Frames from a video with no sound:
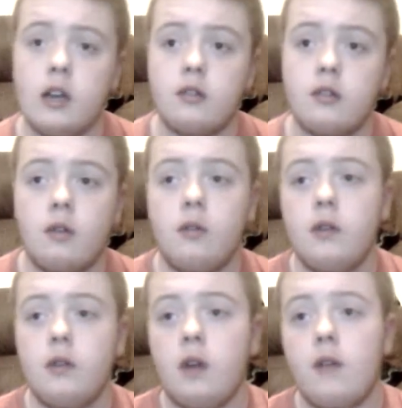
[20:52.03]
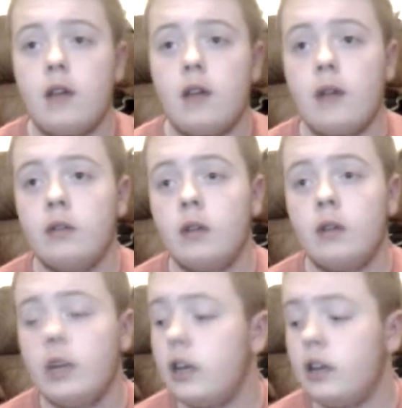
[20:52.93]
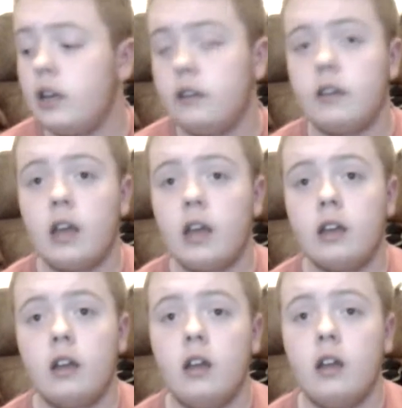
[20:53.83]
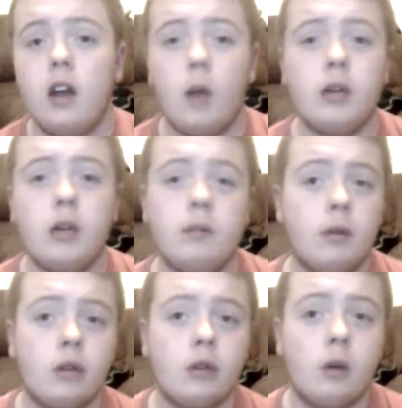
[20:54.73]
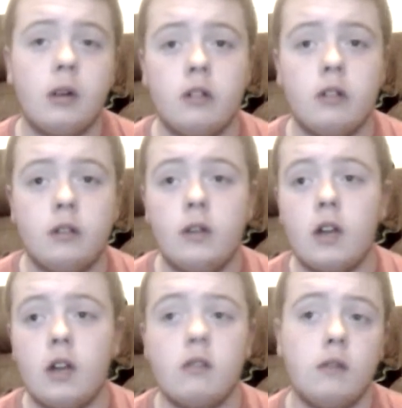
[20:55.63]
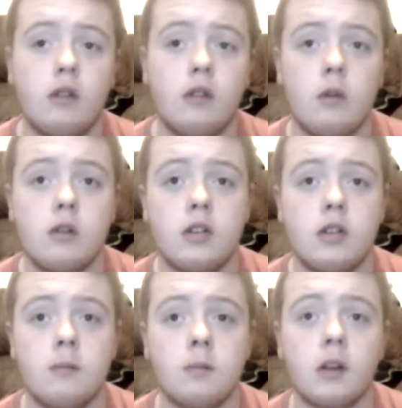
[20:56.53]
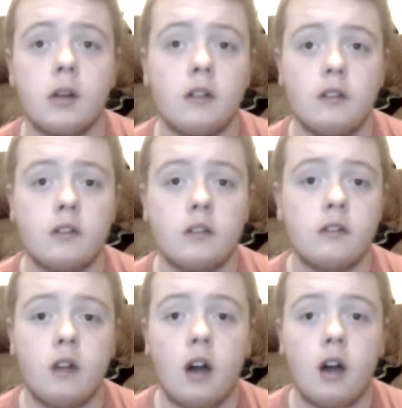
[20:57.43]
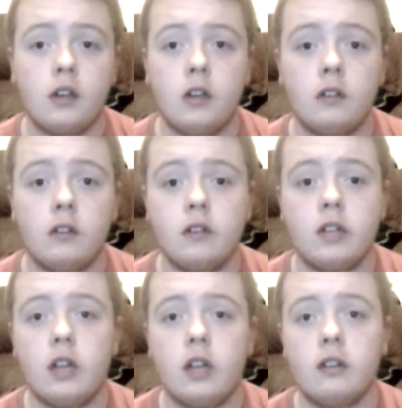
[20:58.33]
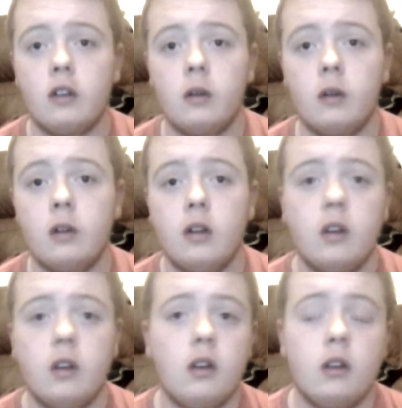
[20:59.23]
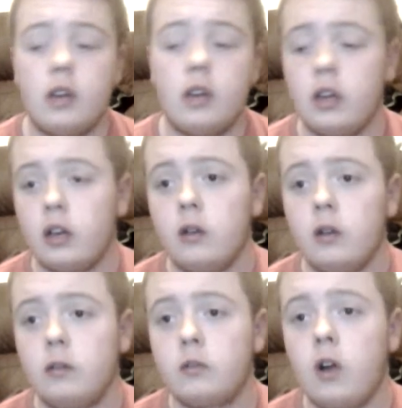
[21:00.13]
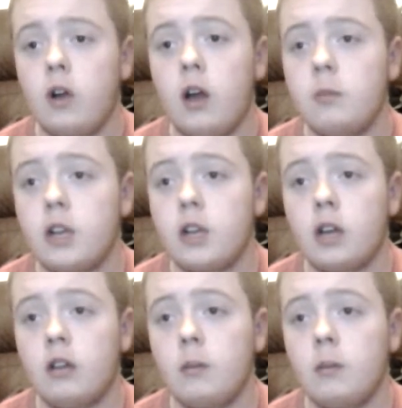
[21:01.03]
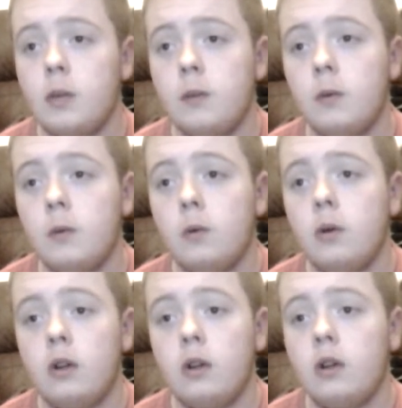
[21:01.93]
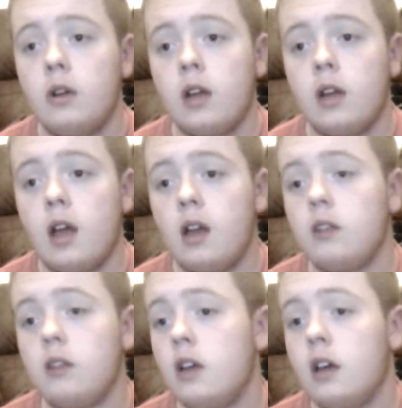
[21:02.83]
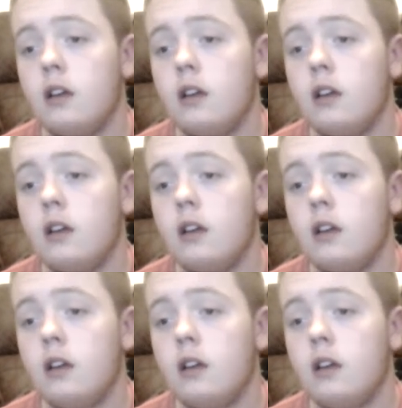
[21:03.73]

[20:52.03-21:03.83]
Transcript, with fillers: Hickok 45 if you haven't already. He's a dick. I wouldn't even bother commenting on his videos if you do watch him because he just argues and shit. So there you go. Subscribe. Check out them people. And yeah,